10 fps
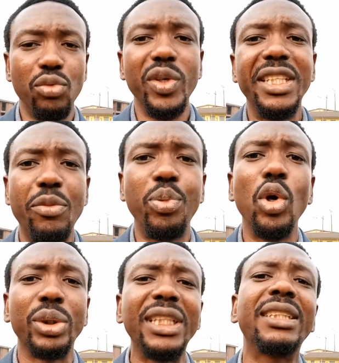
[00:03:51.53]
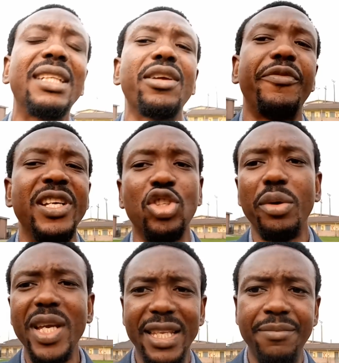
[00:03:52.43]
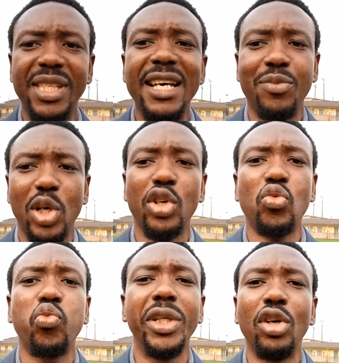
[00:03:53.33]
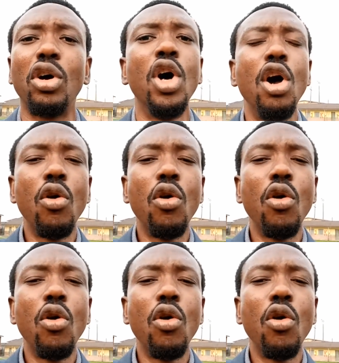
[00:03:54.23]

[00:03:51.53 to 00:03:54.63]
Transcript: read the books instead of enjoying themselves because we know